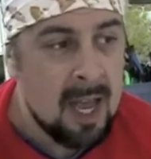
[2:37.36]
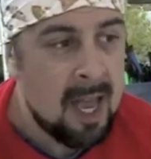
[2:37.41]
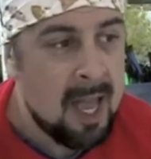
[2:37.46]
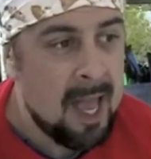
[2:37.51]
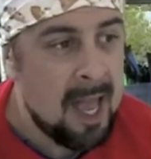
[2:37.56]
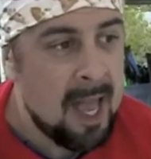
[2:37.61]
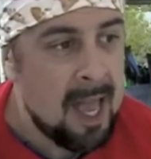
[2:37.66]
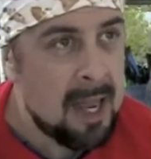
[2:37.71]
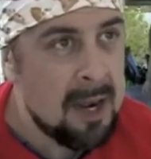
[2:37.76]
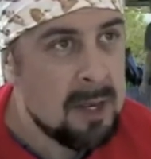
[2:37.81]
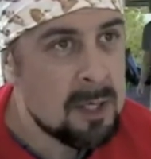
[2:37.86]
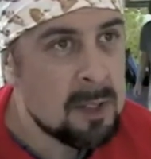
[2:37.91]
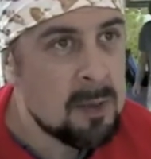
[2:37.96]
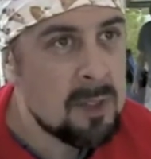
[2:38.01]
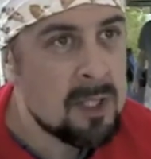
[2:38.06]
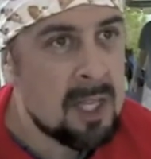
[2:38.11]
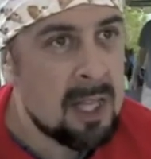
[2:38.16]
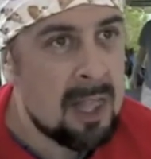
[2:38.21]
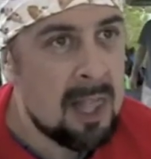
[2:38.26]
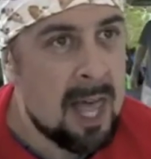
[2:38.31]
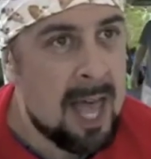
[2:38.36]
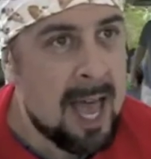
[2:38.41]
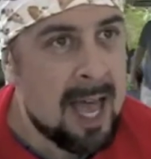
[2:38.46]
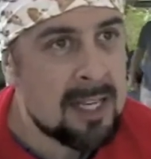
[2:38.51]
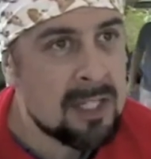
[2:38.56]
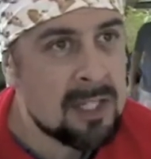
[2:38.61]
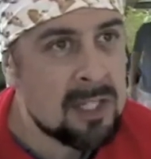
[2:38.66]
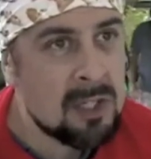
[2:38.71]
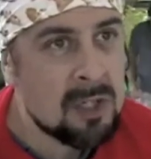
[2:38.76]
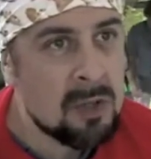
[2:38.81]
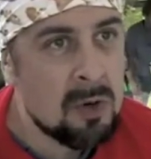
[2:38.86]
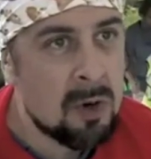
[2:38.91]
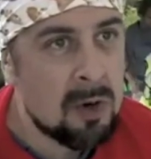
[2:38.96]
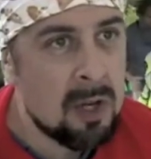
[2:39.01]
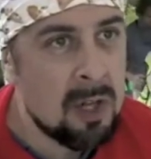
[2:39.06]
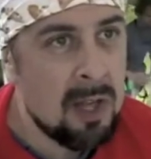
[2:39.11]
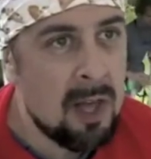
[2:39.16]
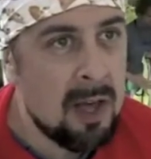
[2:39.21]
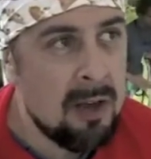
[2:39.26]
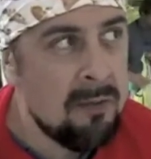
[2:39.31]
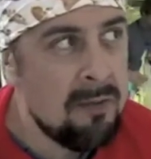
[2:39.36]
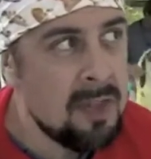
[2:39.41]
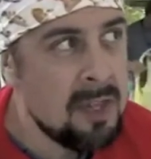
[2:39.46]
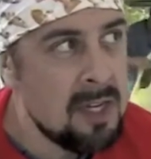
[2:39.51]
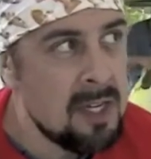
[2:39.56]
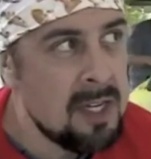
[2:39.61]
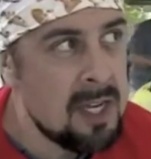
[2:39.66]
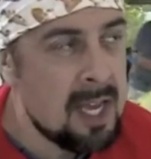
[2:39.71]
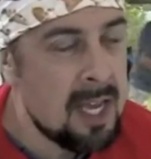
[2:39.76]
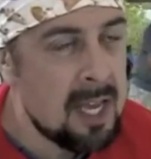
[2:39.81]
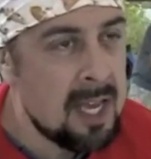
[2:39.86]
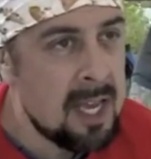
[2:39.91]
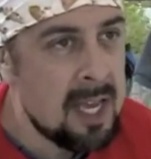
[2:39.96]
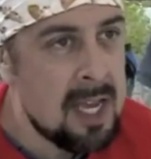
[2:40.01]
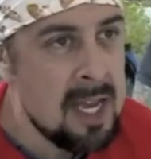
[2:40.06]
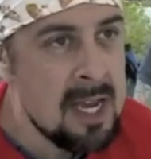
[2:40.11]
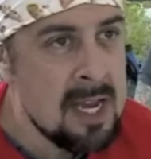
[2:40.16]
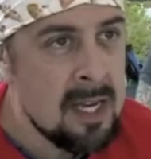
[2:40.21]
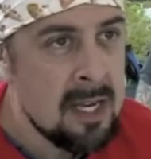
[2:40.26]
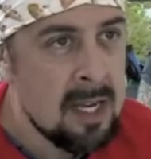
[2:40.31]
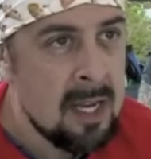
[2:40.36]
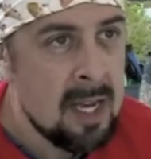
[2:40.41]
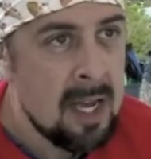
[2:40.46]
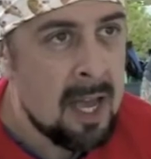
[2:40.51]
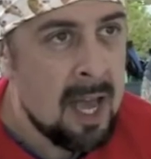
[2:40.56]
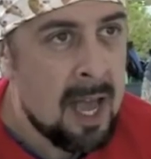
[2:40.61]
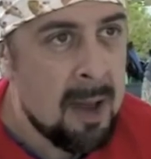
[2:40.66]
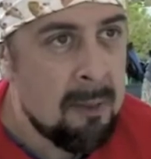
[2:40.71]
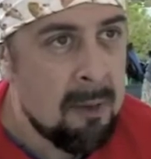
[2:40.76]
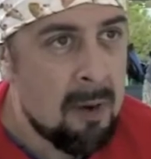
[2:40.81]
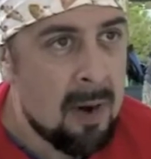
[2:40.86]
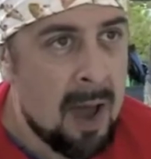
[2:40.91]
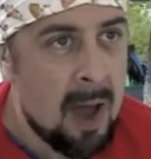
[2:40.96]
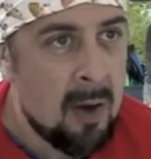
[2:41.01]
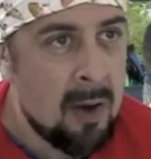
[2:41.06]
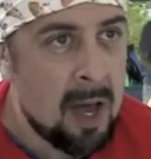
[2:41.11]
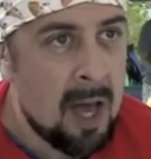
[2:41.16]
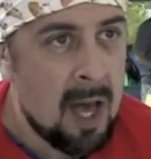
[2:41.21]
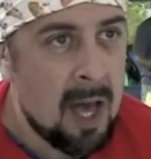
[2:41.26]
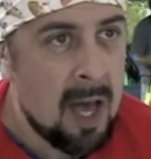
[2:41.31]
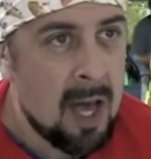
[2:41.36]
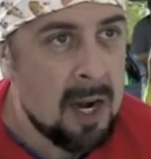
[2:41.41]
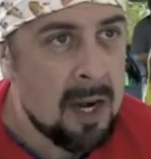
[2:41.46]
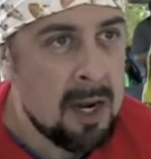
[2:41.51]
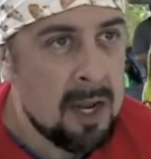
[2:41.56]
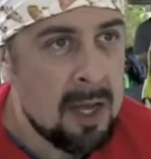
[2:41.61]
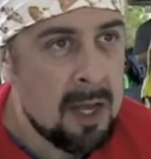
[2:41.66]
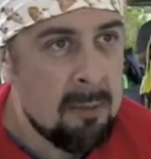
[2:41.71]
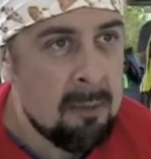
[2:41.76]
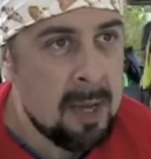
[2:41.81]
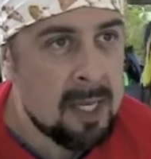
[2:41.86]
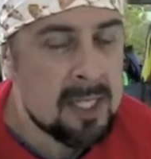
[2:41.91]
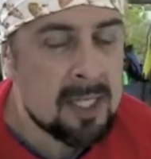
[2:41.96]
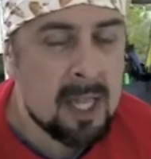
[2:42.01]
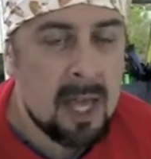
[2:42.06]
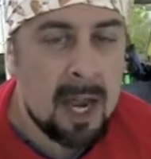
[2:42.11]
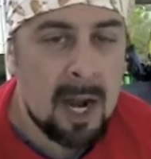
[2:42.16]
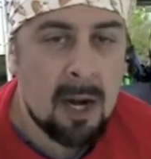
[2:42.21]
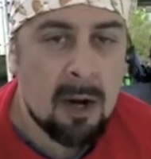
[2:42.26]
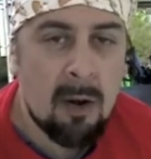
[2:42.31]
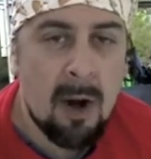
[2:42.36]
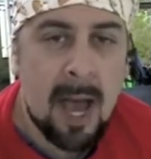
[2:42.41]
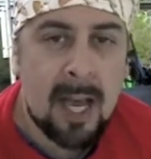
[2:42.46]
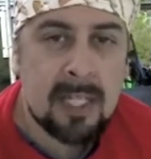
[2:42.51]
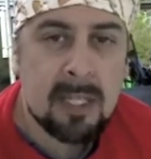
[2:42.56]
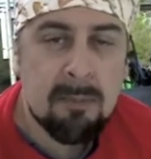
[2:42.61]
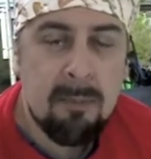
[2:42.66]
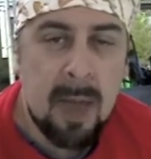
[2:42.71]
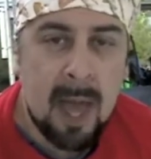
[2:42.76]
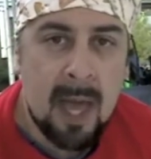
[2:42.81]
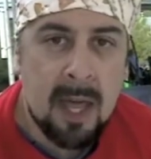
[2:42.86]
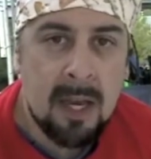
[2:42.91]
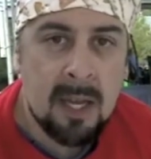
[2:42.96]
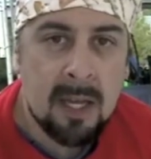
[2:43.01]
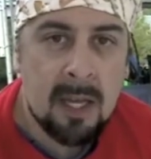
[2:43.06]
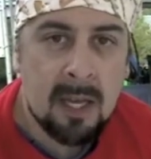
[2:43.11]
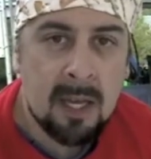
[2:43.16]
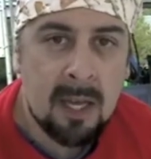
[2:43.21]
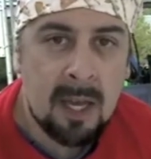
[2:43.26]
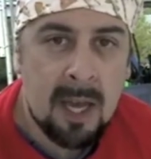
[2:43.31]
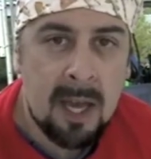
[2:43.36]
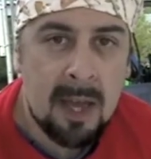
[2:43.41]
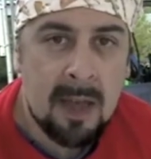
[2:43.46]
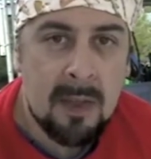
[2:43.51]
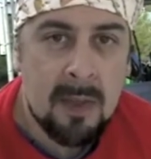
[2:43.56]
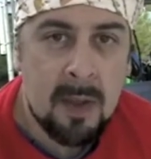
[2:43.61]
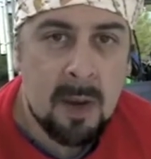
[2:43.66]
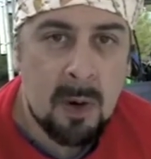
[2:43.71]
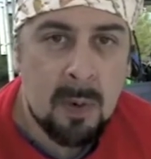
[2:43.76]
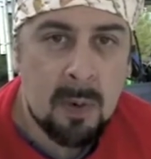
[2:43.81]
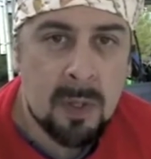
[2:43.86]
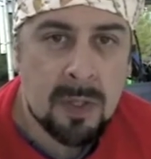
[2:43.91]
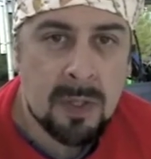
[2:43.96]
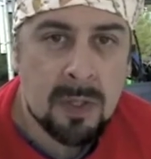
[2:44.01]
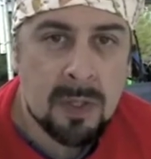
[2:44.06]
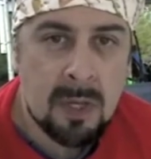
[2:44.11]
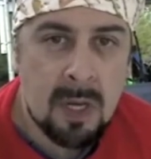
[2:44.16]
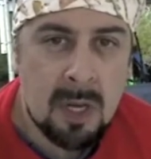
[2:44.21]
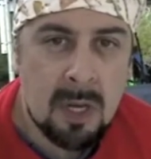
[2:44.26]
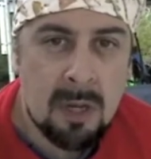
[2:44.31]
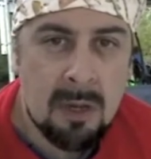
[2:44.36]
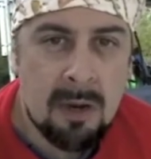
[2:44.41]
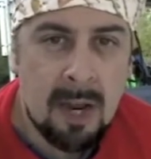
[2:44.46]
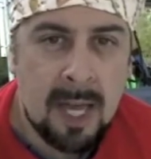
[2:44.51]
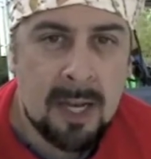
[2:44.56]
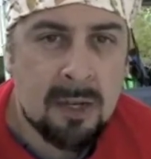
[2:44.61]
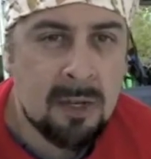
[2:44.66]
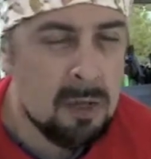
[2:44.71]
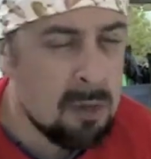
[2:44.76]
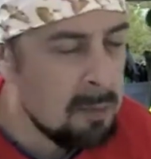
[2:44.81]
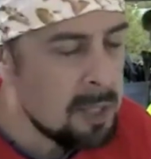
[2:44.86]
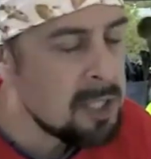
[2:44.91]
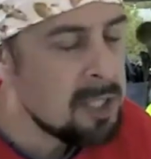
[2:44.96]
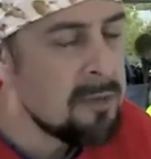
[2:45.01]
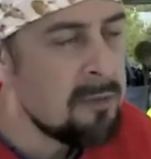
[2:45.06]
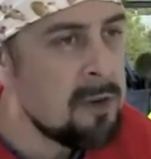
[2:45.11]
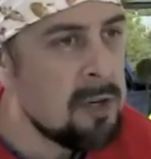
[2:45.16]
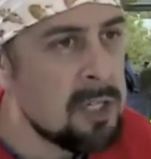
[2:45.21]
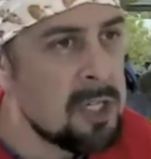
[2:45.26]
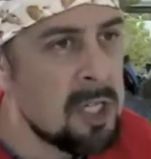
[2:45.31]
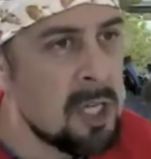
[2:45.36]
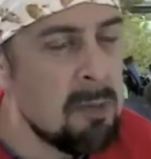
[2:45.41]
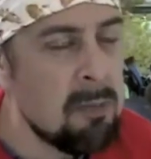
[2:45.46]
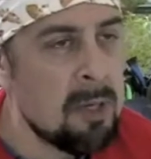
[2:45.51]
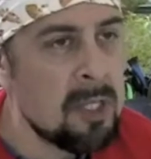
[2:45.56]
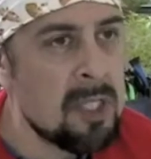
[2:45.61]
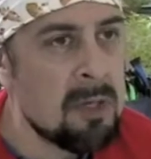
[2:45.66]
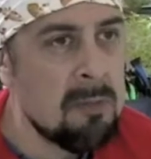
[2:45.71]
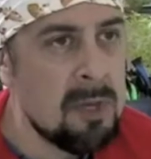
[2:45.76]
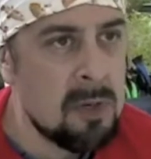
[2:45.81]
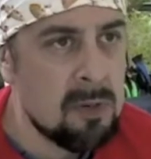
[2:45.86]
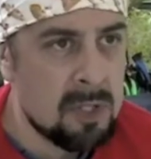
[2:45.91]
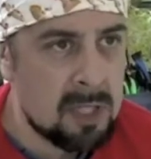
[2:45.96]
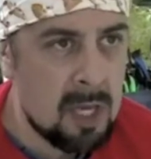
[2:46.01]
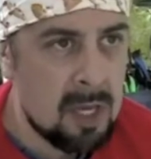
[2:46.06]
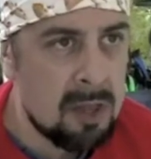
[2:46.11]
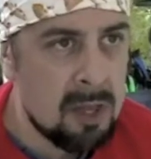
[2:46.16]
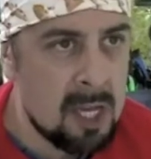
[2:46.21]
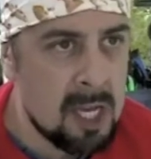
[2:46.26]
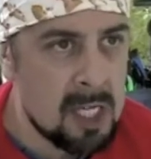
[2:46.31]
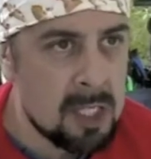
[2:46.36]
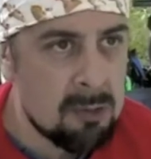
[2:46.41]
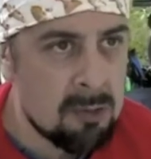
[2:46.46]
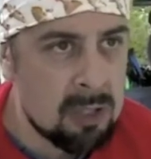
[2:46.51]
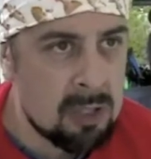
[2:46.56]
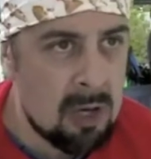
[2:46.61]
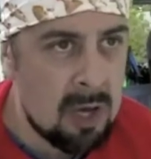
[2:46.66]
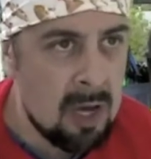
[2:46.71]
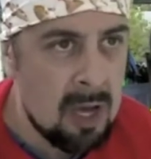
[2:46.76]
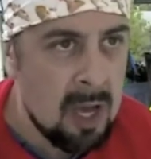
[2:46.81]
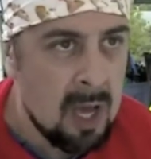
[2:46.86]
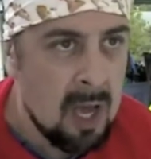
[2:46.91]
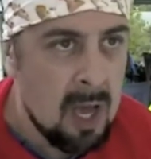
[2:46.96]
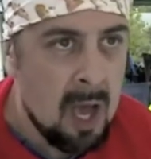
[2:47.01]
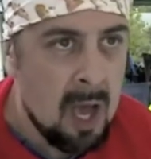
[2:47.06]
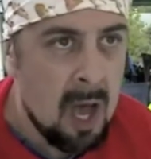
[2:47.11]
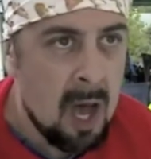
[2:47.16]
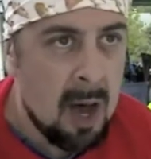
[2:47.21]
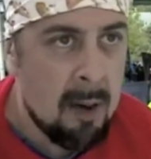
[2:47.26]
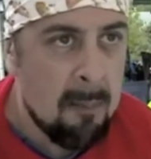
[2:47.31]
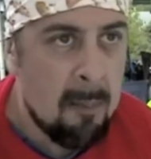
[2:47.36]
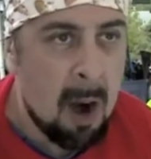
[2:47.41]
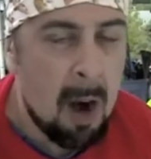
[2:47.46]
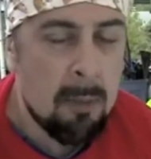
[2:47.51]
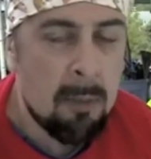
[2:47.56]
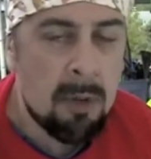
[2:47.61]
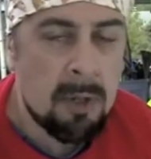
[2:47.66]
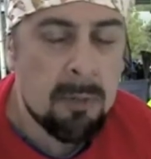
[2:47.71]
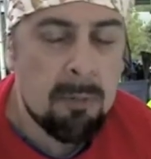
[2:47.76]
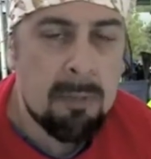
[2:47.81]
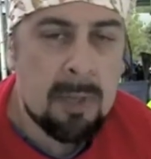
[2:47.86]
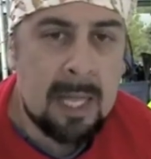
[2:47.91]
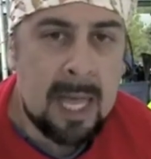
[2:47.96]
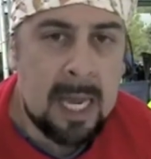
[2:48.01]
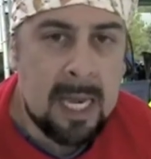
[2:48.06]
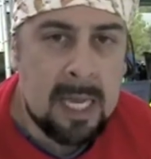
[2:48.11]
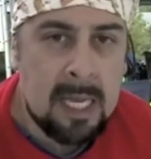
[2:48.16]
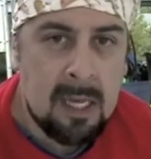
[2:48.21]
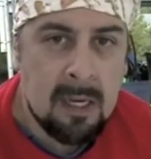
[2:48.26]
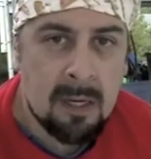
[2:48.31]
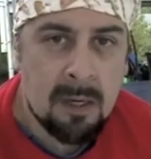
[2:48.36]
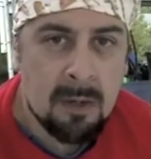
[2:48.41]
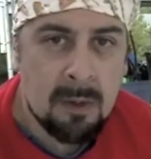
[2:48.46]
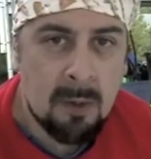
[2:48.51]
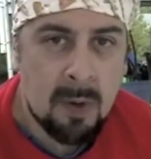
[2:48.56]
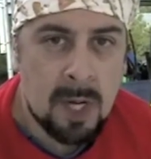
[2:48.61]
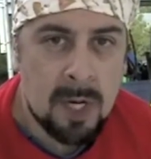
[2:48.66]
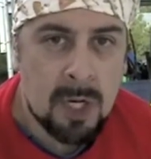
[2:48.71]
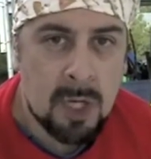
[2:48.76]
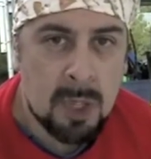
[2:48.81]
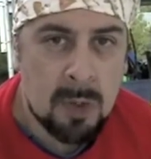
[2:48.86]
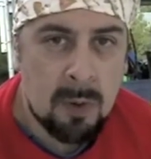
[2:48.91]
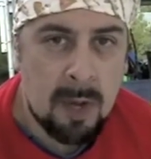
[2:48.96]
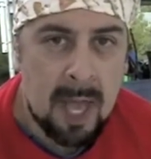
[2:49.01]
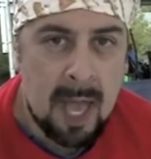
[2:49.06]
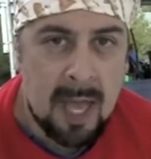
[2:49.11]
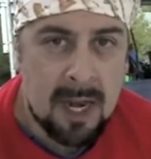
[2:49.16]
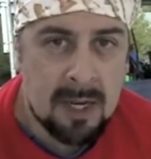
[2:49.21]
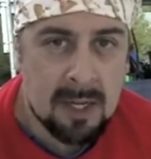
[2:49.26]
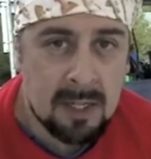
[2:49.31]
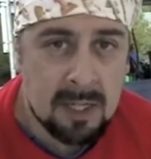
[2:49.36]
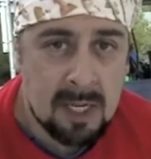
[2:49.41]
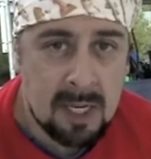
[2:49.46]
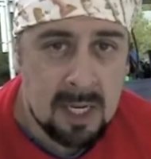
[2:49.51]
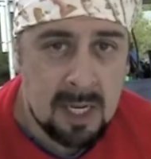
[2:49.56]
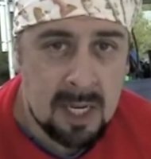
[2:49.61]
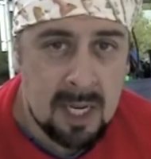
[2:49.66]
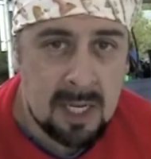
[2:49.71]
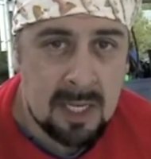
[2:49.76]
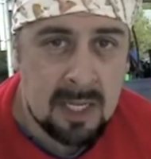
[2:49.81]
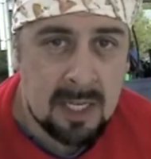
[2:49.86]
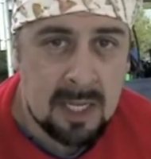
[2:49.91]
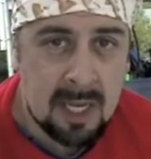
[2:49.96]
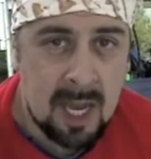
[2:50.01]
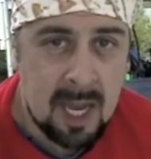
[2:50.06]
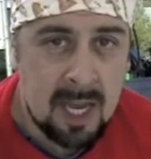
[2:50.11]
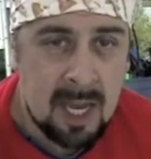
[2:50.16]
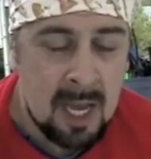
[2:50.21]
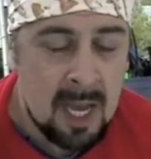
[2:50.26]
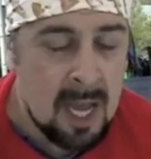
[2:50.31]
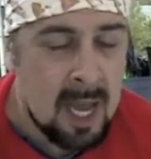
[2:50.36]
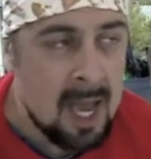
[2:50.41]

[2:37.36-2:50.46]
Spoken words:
And this was the last snorkel of the day, and we were out on basically on a grass bed, and there was not too much diversity, but some interesting things. We saw a marbled blenny, which we hadn't seen yet today.